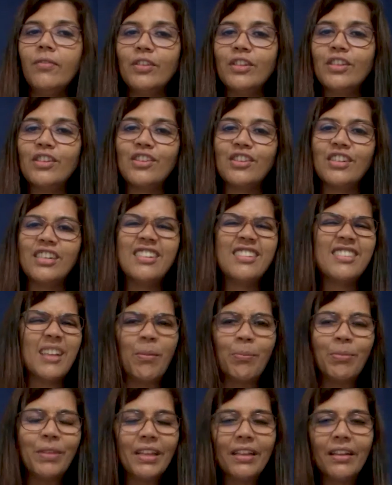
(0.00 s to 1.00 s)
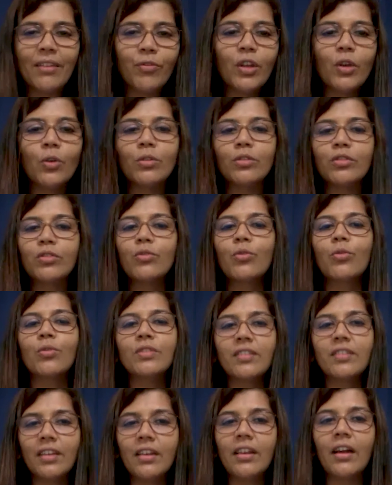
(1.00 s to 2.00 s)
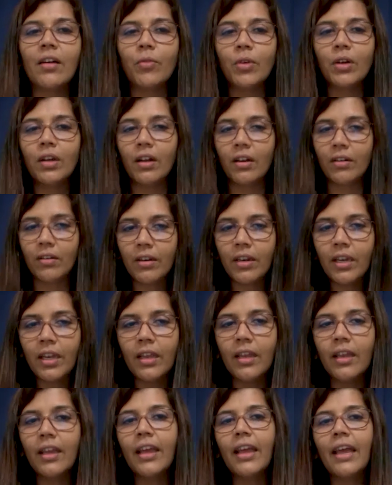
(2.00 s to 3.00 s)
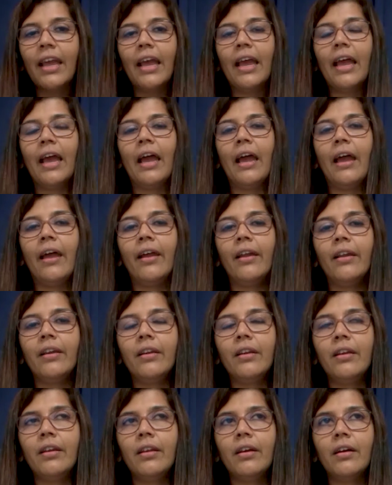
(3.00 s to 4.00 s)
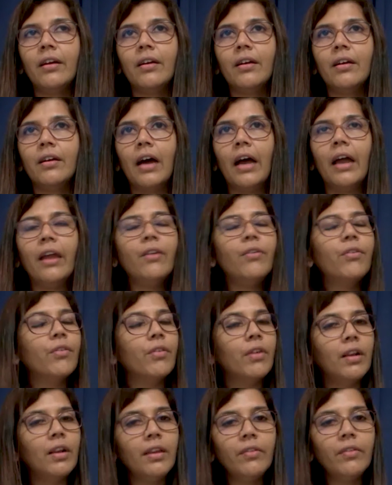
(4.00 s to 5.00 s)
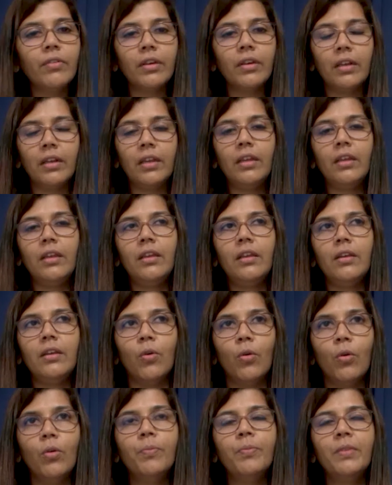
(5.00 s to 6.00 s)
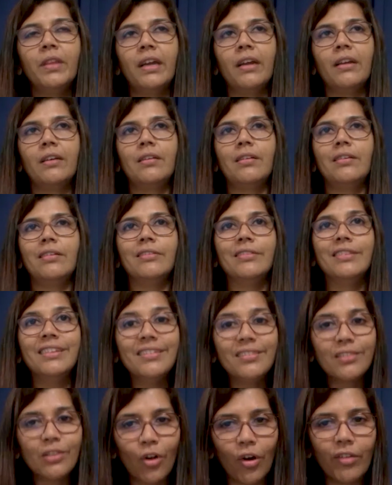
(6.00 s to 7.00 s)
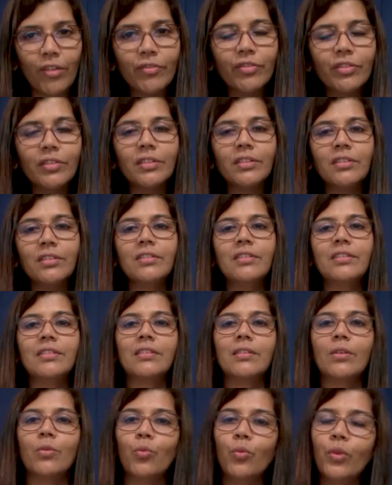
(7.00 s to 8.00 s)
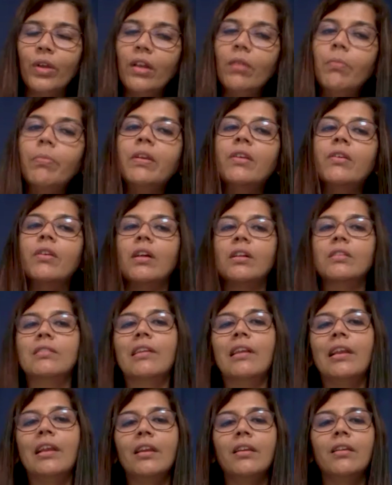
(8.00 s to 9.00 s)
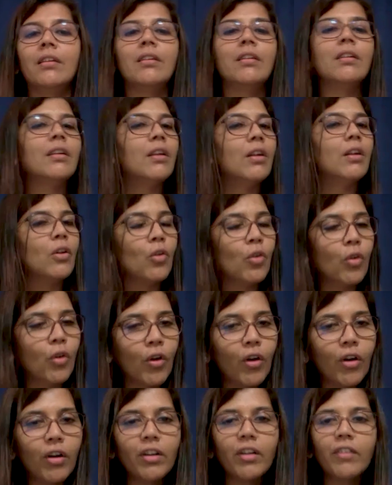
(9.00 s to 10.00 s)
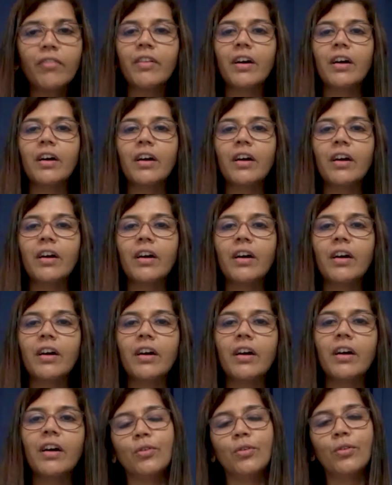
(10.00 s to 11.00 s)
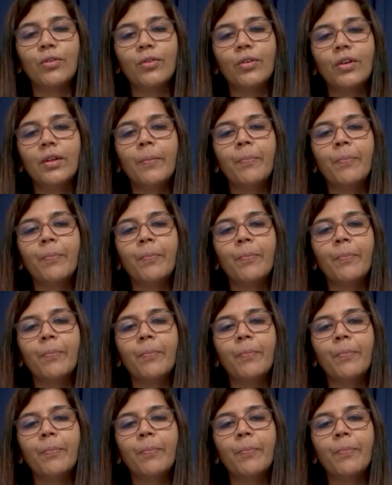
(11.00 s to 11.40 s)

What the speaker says: which is something that we also don't see in our country. And I really, really hope that this confidence will be translated in a lot of our,